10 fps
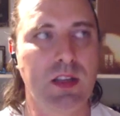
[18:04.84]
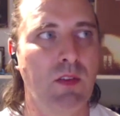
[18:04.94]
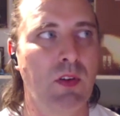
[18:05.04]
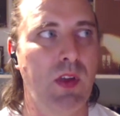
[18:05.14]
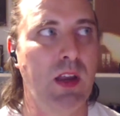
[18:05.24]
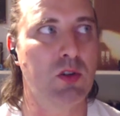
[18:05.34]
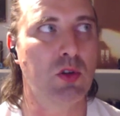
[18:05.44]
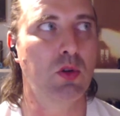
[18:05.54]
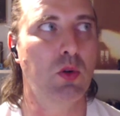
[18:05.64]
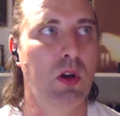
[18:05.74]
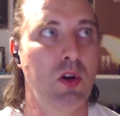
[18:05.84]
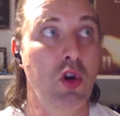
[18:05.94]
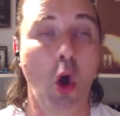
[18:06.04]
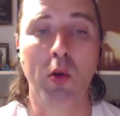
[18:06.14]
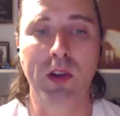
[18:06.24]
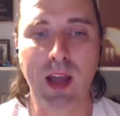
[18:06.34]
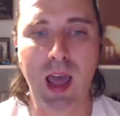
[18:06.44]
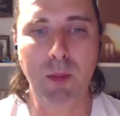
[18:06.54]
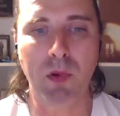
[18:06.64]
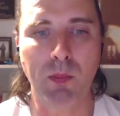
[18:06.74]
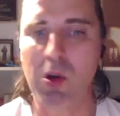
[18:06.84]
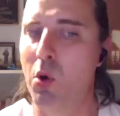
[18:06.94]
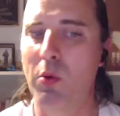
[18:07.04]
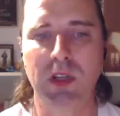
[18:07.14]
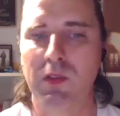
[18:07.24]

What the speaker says: It's another thing to know that it happened, but no one's